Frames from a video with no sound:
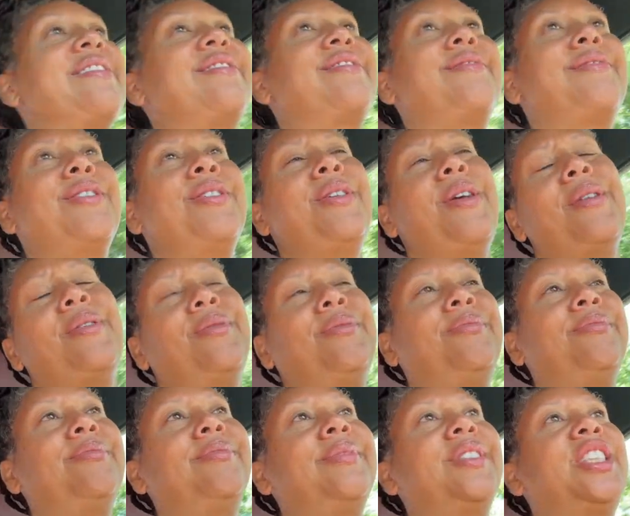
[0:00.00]
you know,
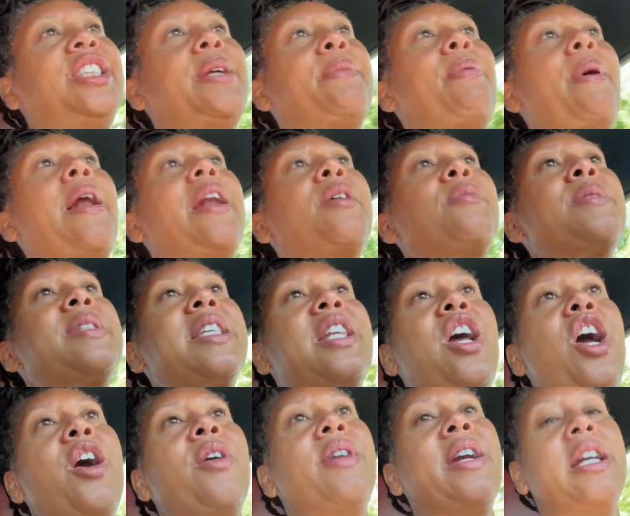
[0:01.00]
she probably was in a
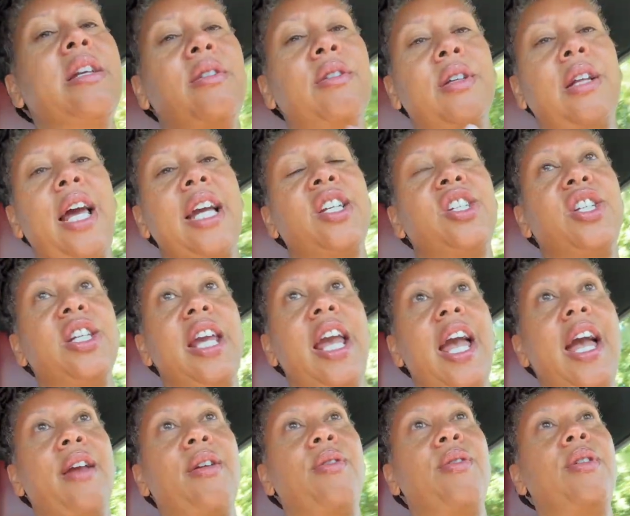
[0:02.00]
hurry. It looked like she
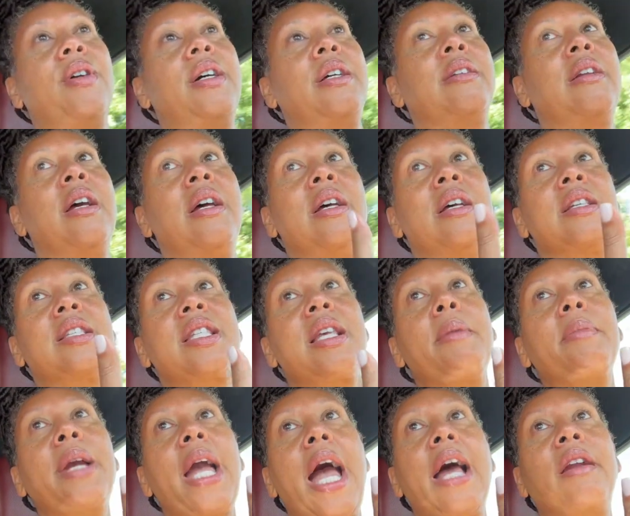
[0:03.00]
had on
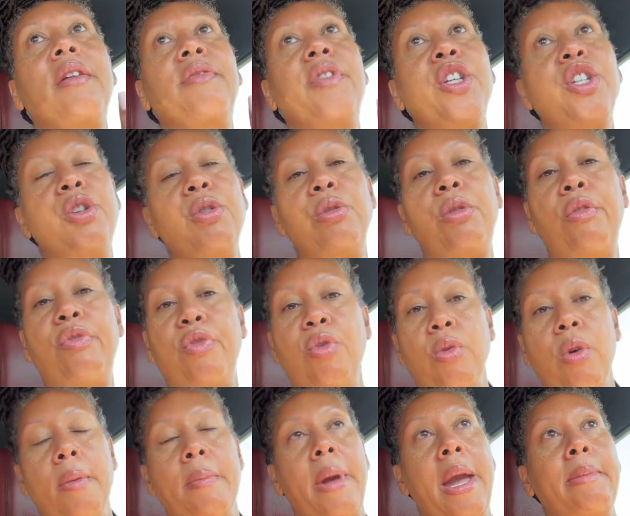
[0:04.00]
some kind of a
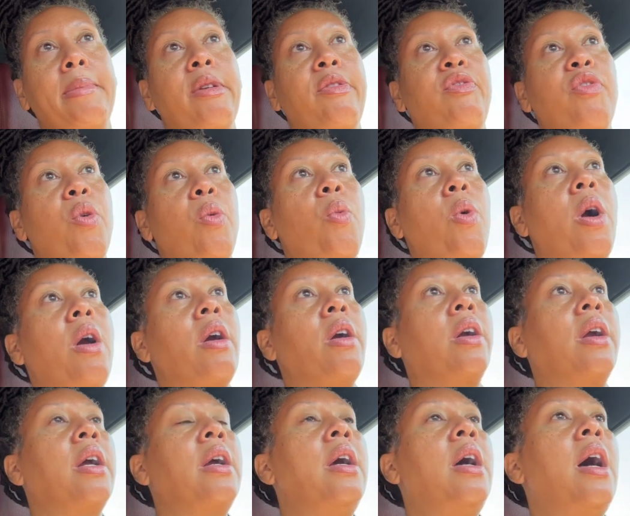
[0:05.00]
uniform, maybe for
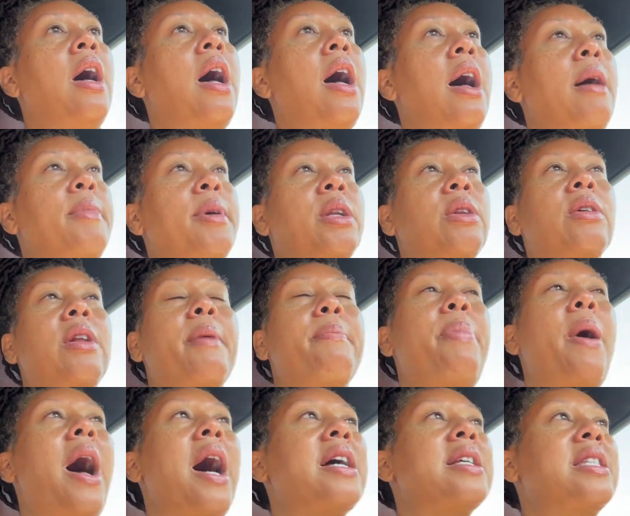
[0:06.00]
work. It looked like
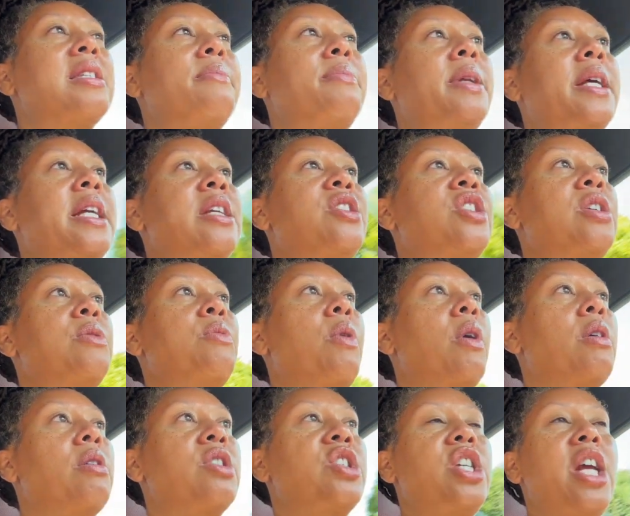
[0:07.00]
possibly she
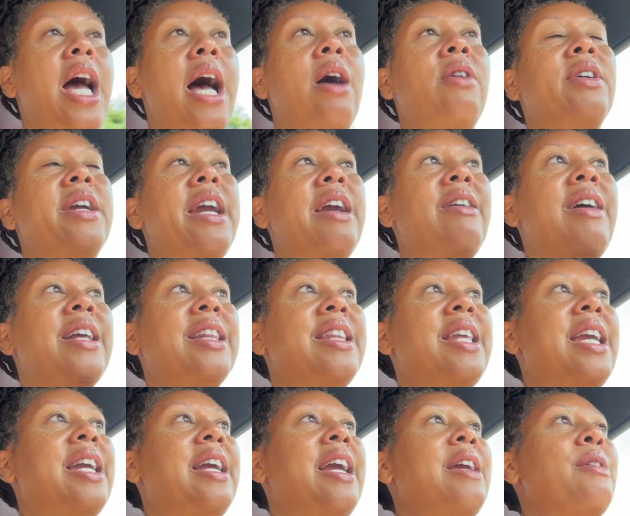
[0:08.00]
worked childcare. I
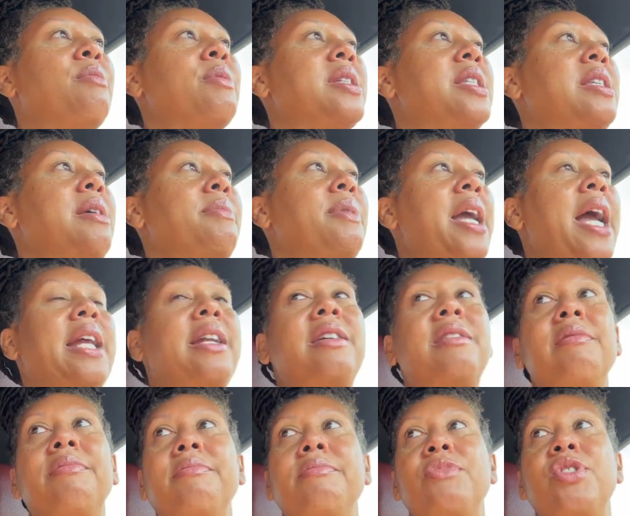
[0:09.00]
think it was some kind
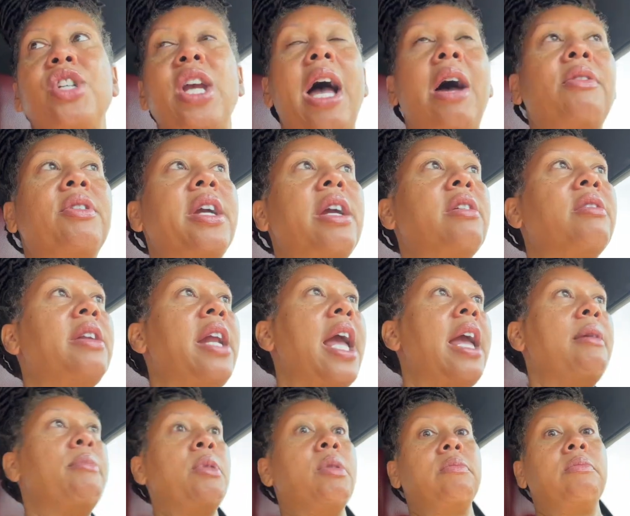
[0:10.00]
of childcare
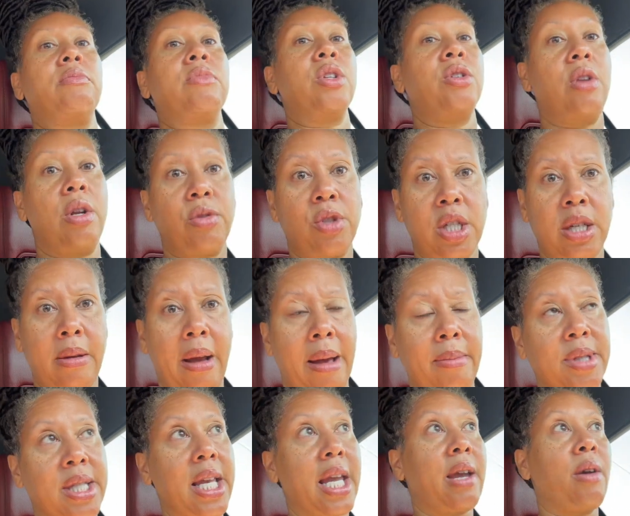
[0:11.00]
name. And, you know, I'm
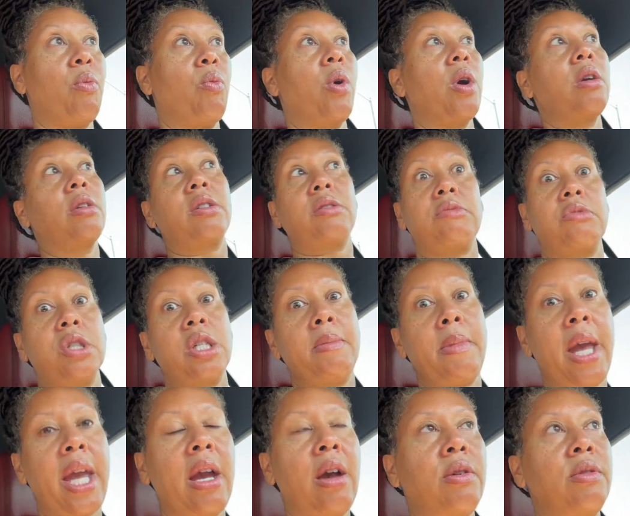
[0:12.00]
saying work, she
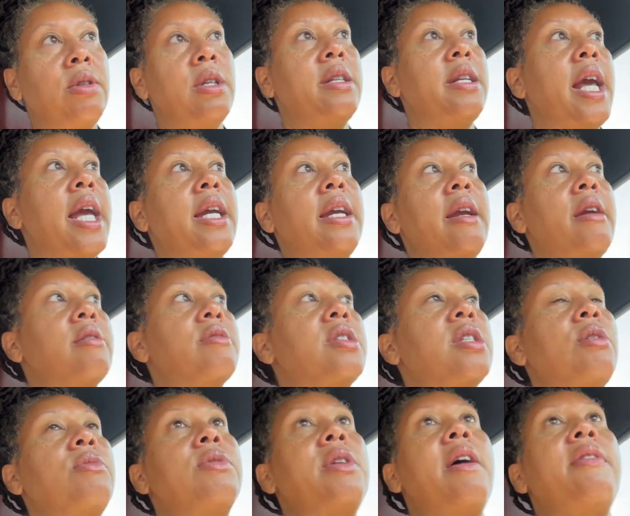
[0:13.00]
may own the daycare.
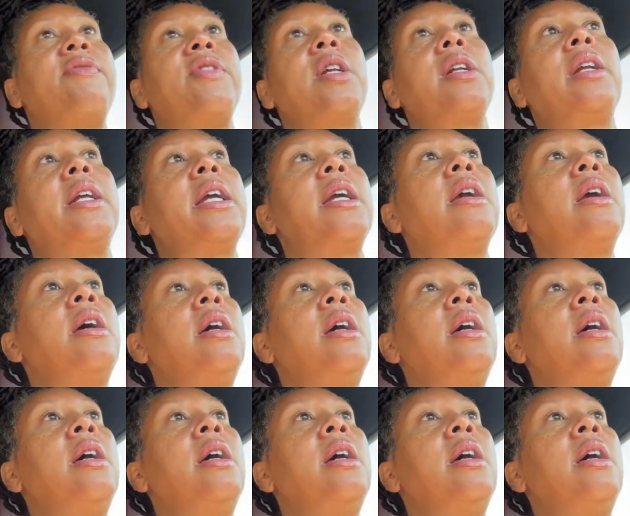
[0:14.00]
So definitely